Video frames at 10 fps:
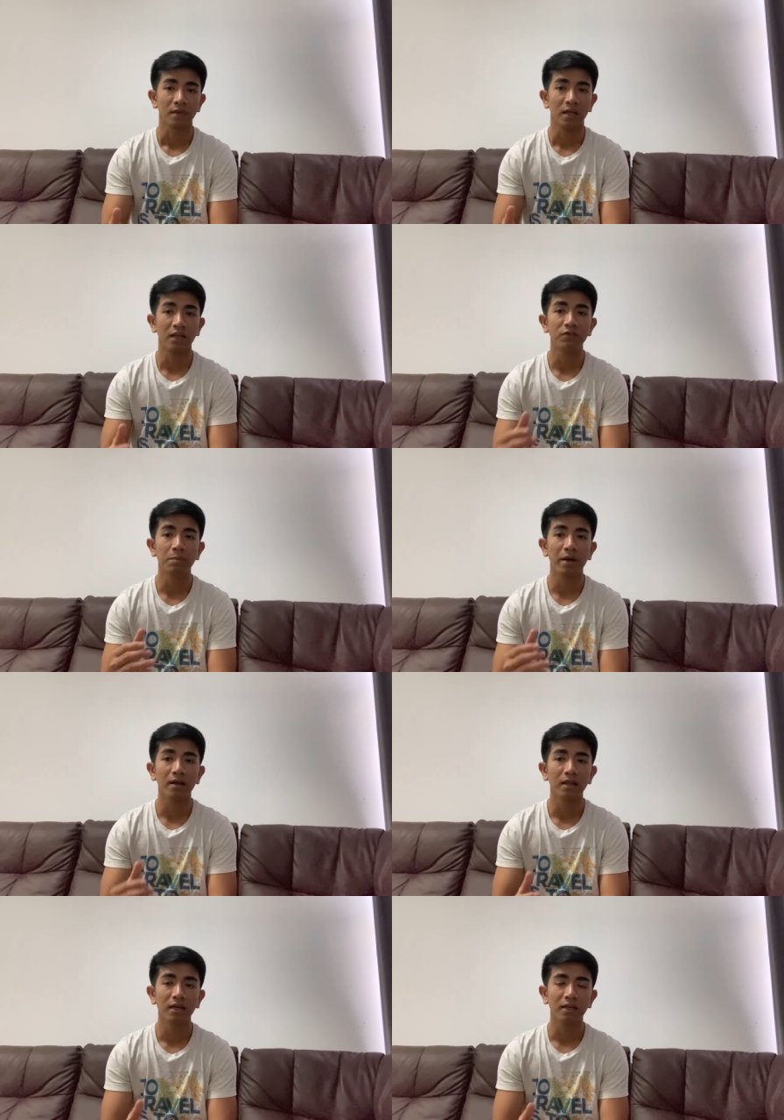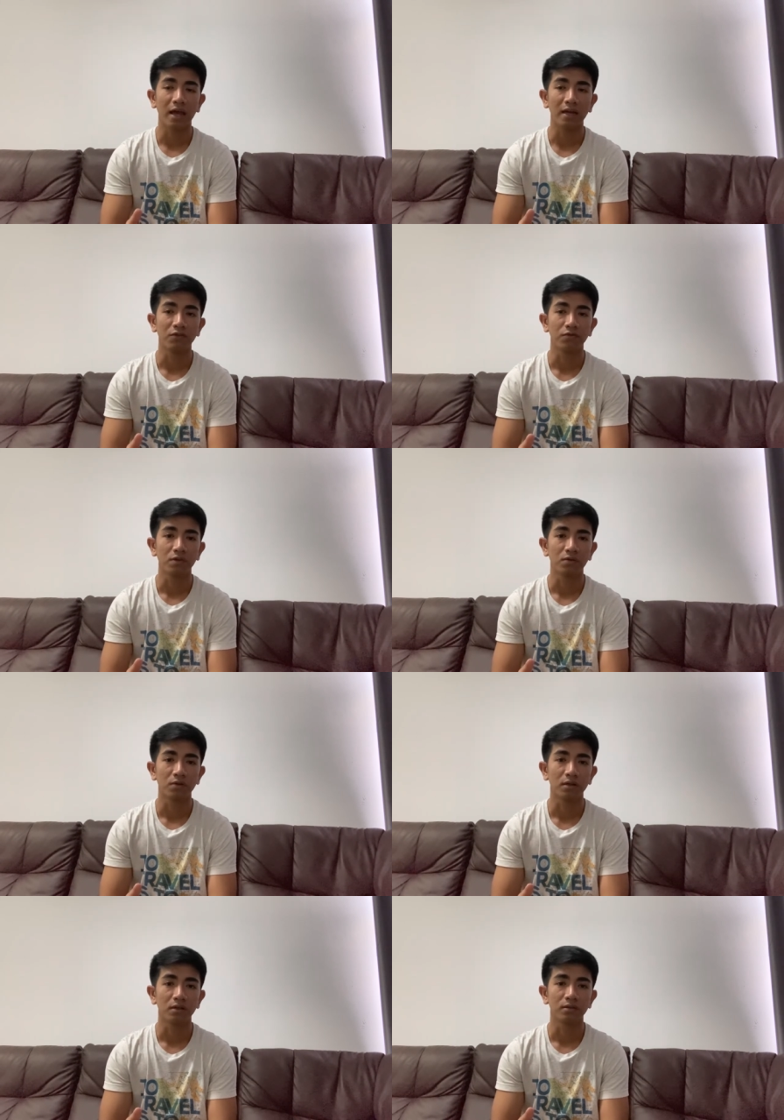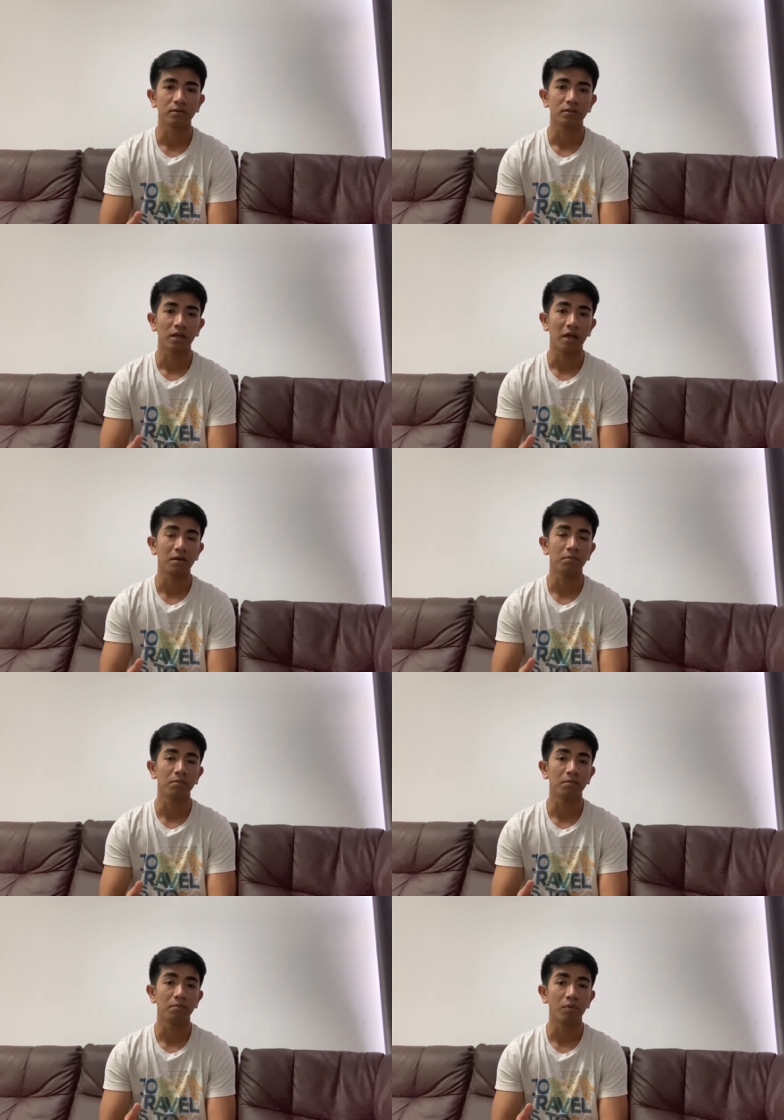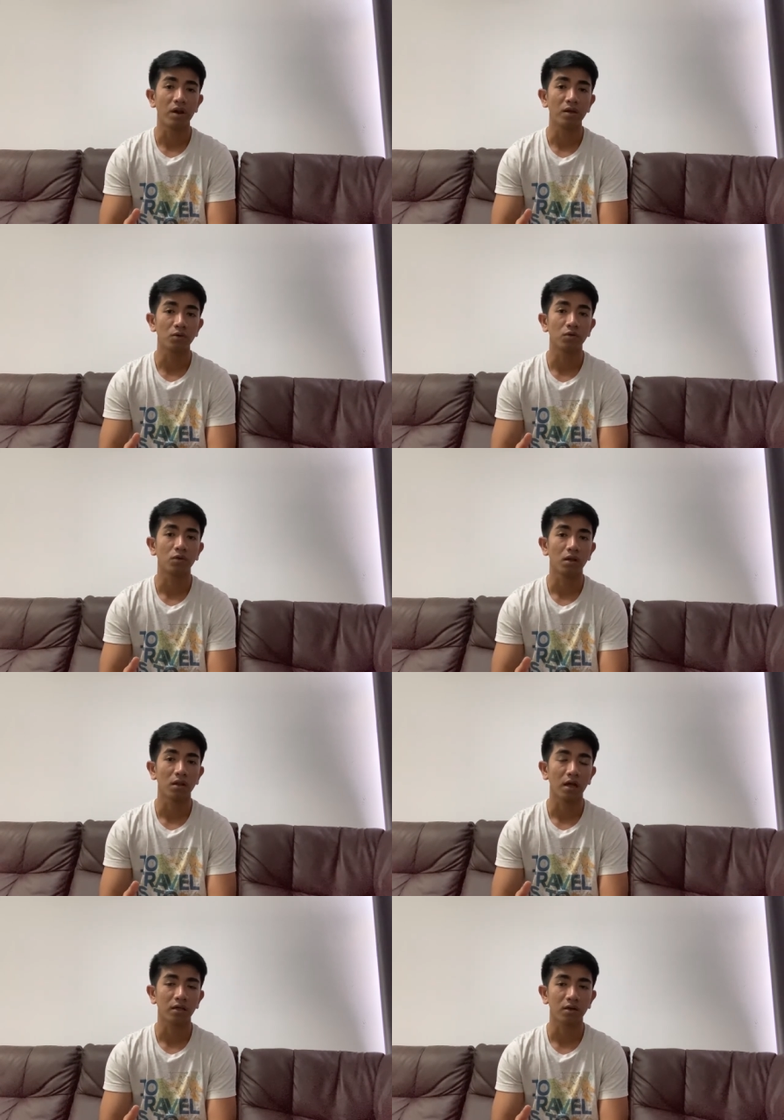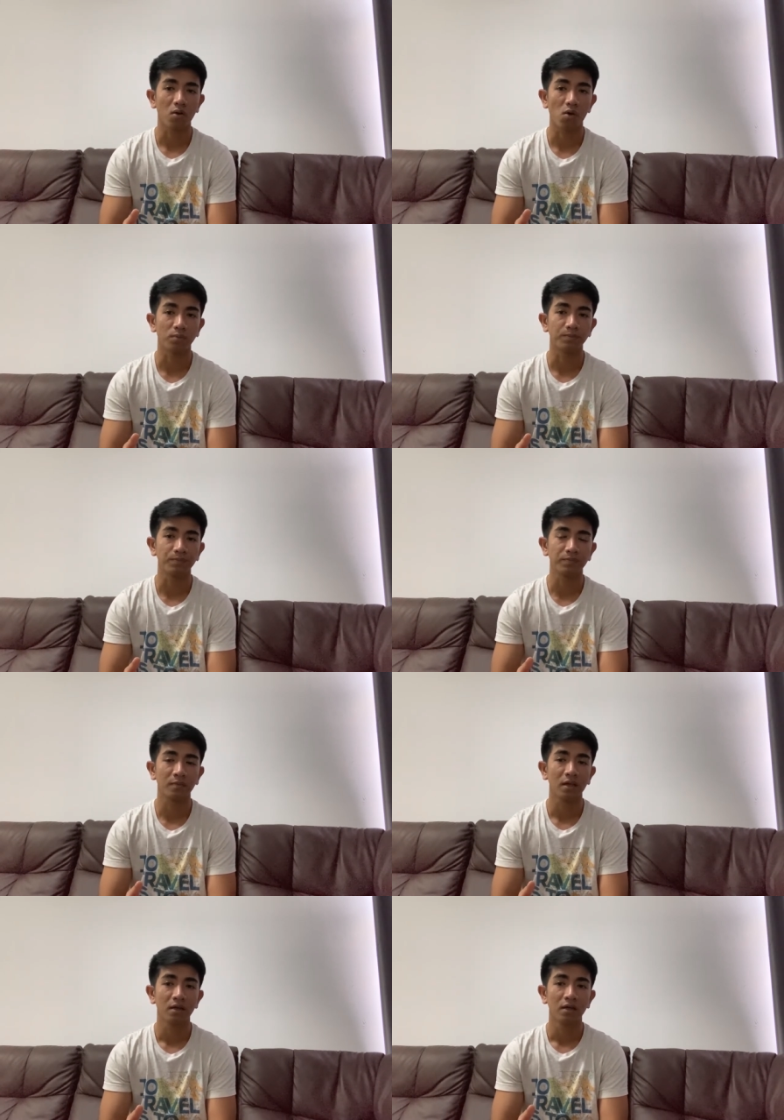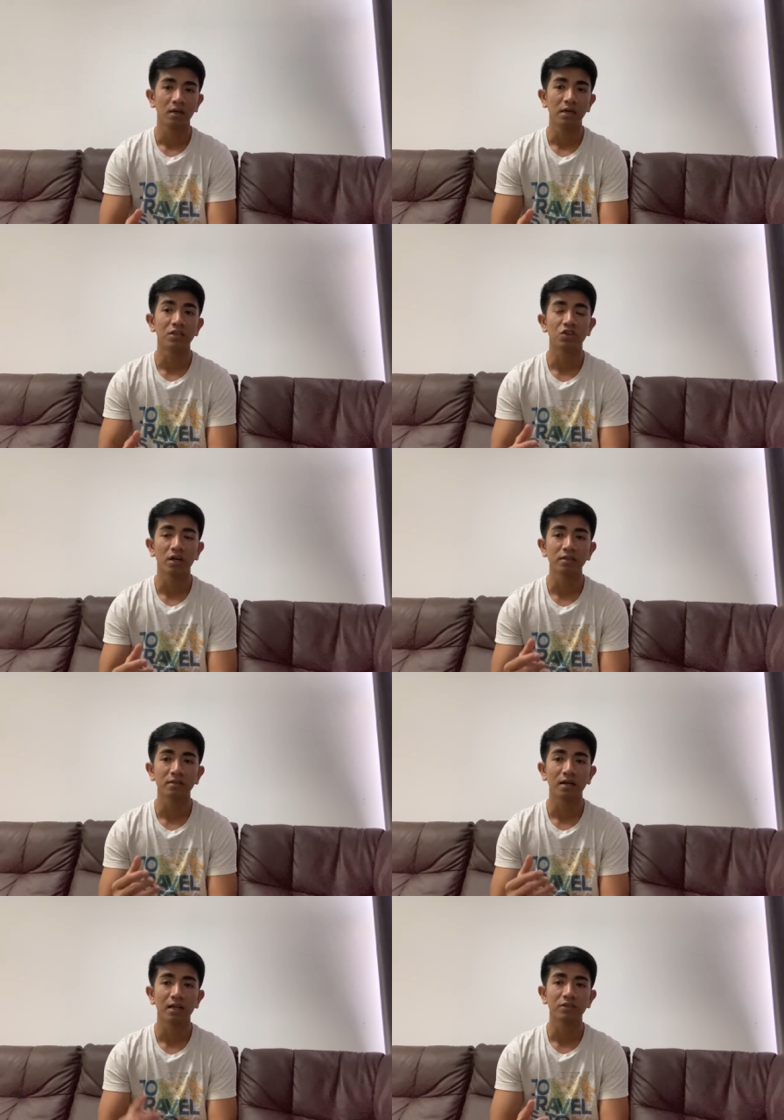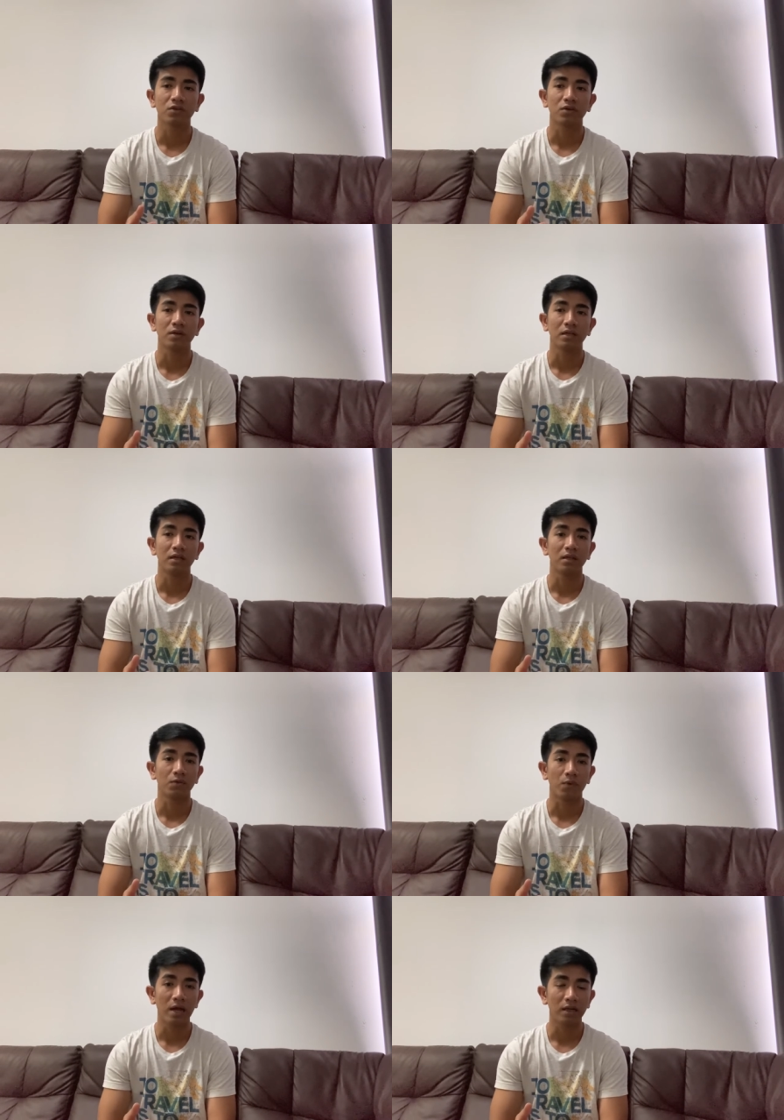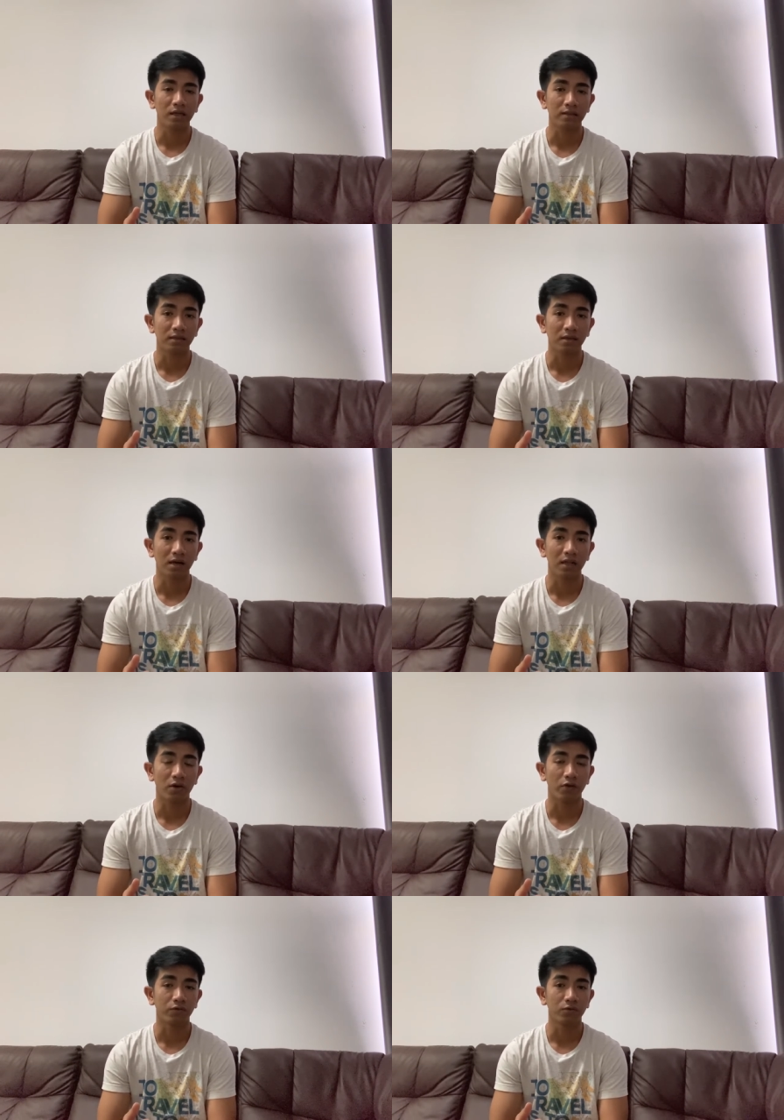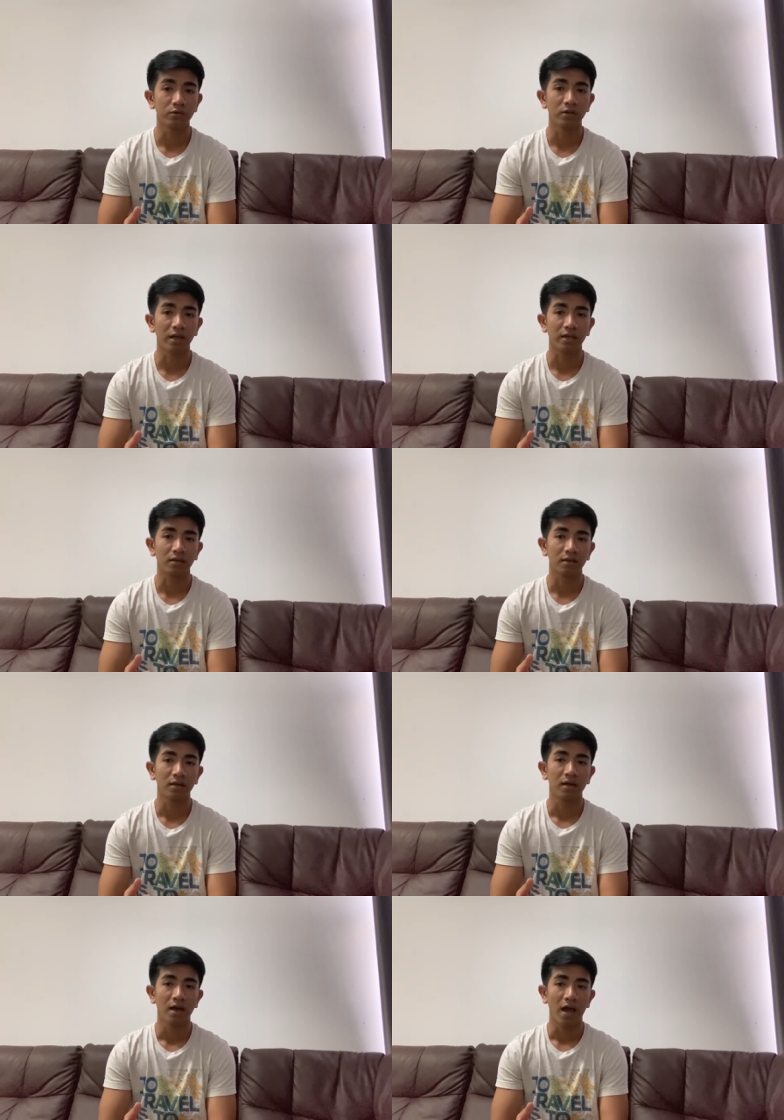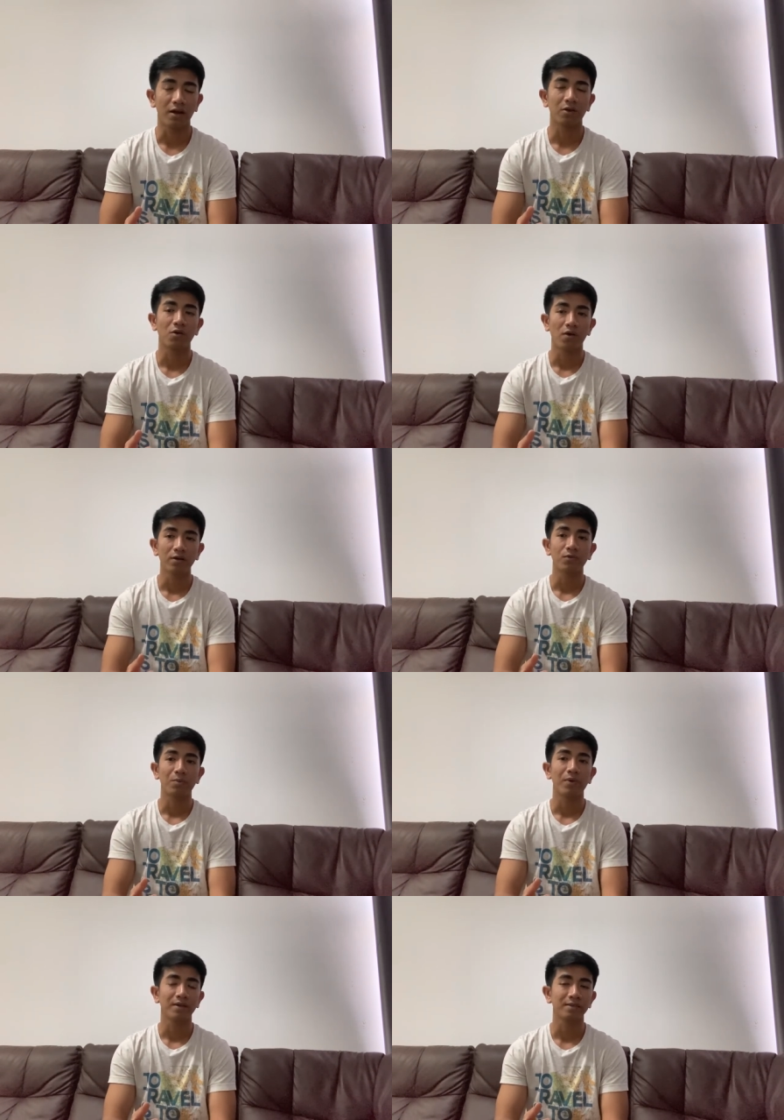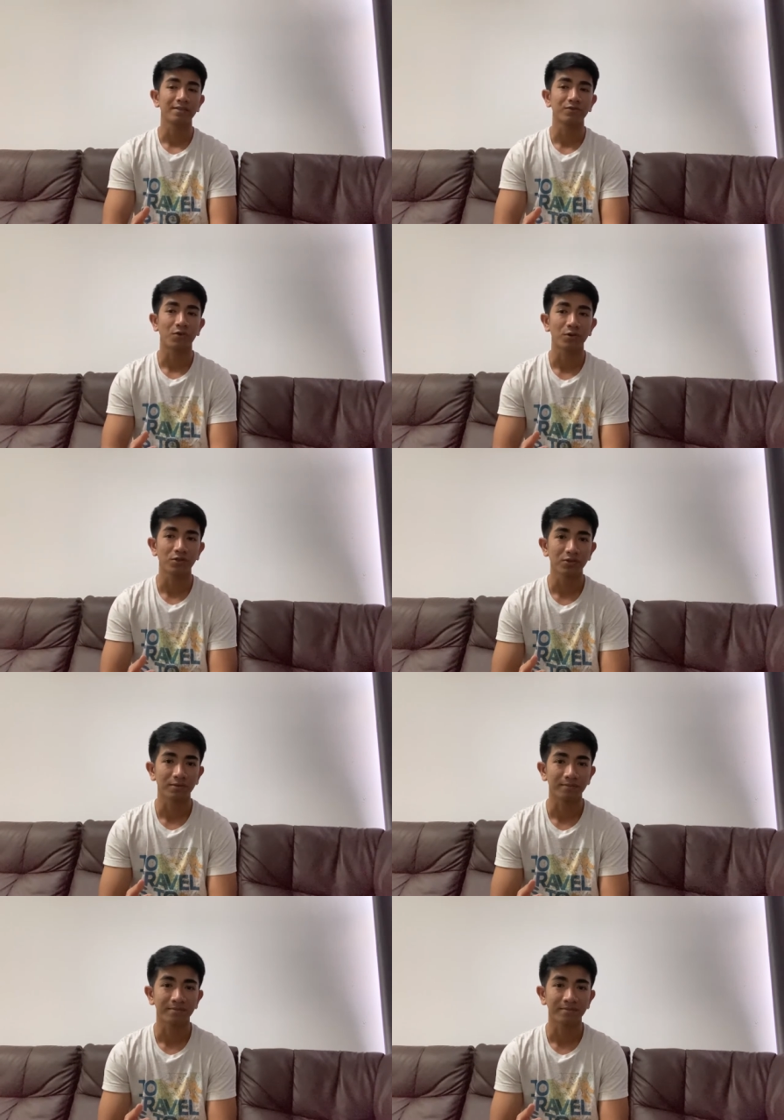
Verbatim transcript: Leave the bad luck at the funeral and bring good luck home. In Chinese culture, red is the color of good luck, and the coin represents fortune.